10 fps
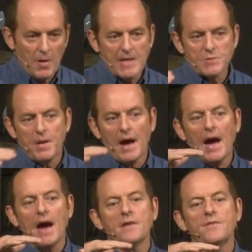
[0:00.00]
as
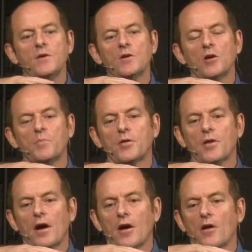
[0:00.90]
part of your
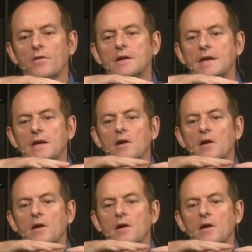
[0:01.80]
priority